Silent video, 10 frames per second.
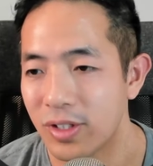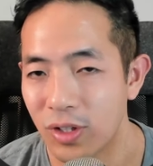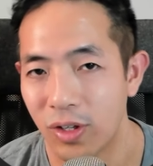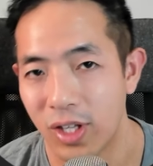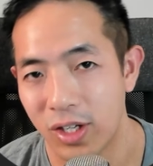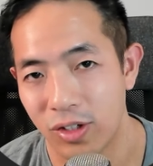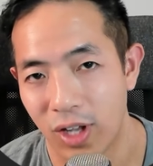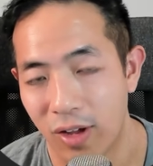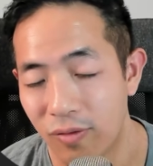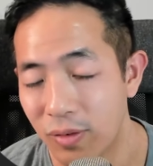So then you
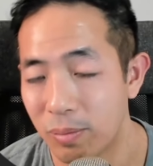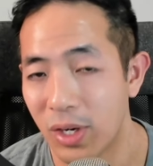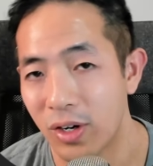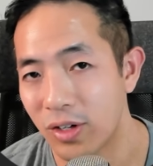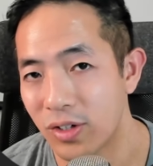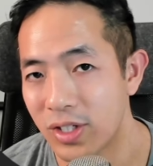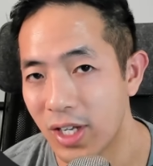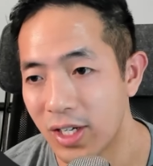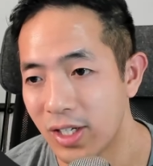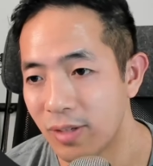have a better
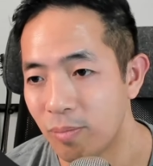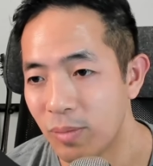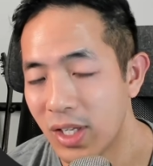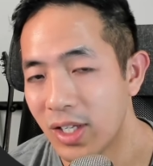understanding.